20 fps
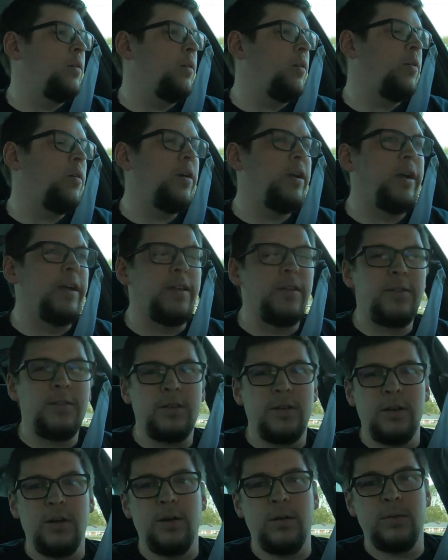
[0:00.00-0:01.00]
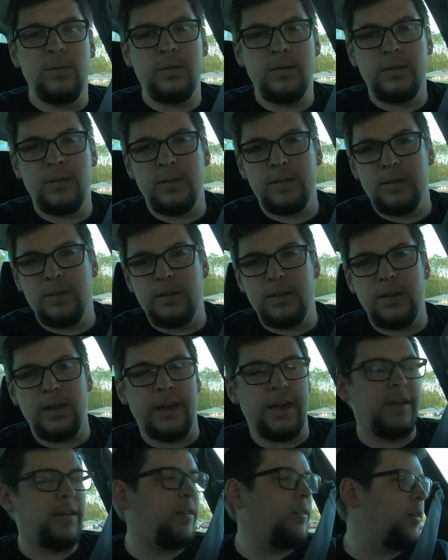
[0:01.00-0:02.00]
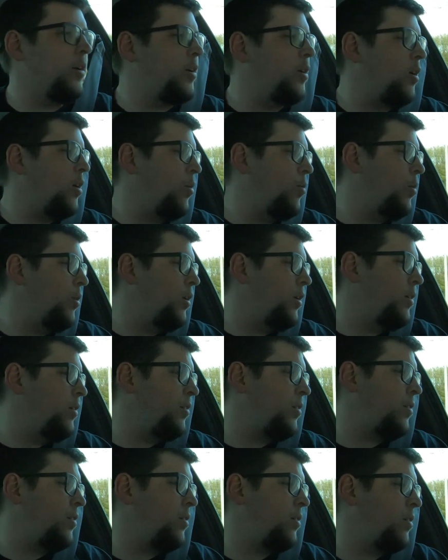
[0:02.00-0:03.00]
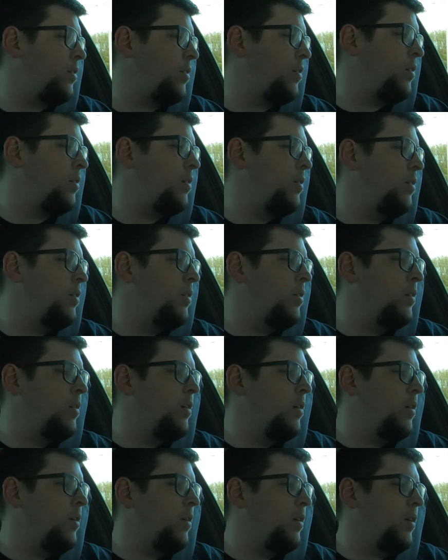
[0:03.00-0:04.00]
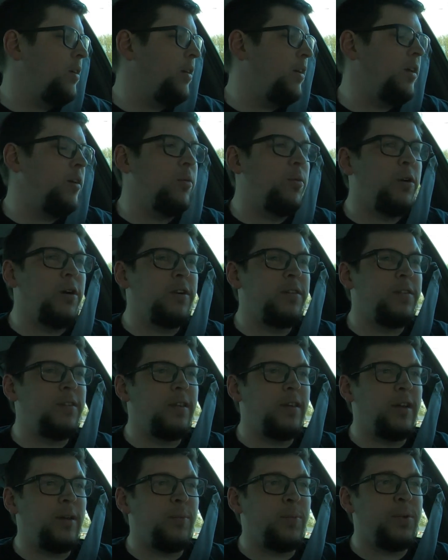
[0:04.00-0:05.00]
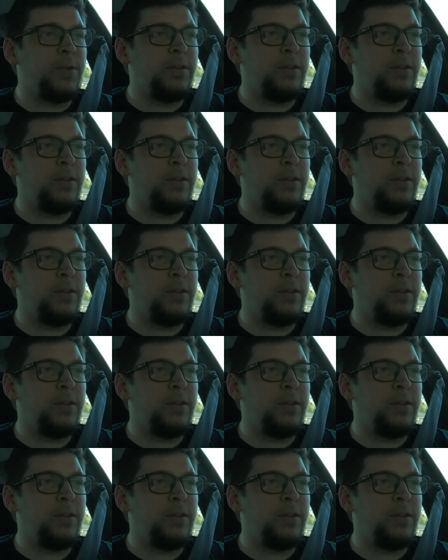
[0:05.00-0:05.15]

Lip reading: All right, so yeah, in the car wash, gonna get it washed up.